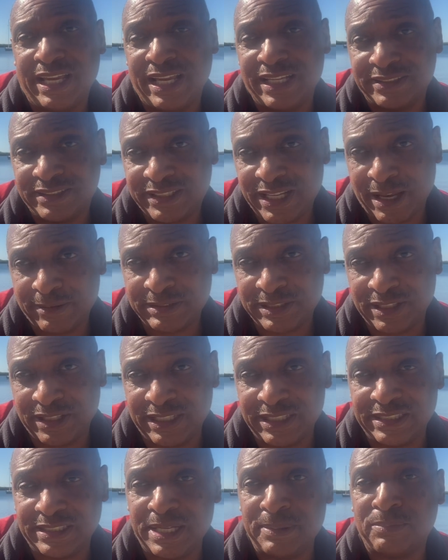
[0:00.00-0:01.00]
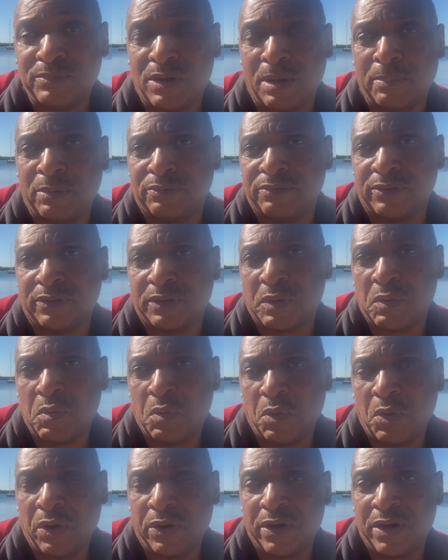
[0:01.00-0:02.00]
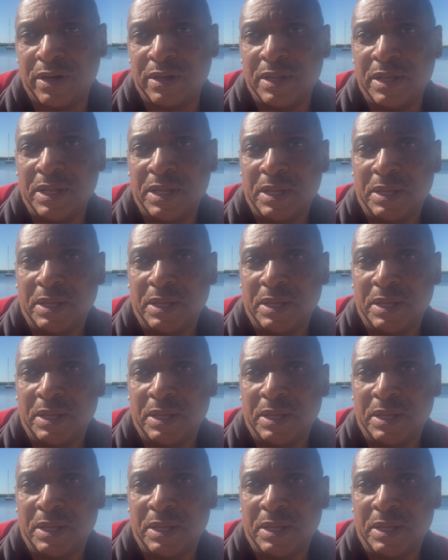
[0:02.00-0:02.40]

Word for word: Is Tesla in deep trouble for the quarter